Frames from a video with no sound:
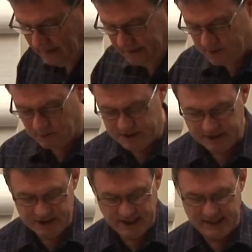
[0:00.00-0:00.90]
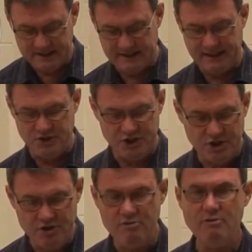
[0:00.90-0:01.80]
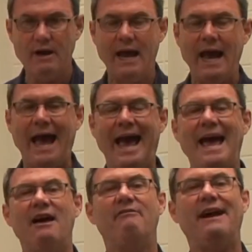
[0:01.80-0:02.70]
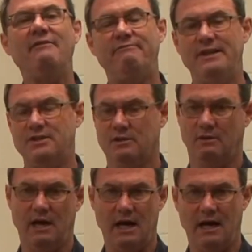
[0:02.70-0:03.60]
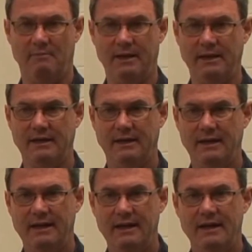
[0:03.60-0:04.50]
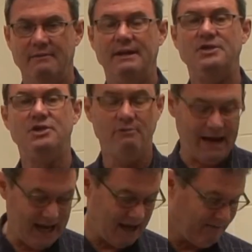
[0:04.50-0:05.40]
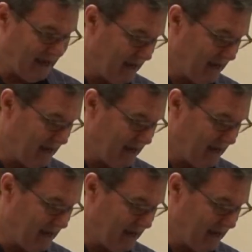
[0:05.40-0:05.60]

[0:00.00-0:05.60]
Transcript: this would suggest that you have a physical hobby, that you have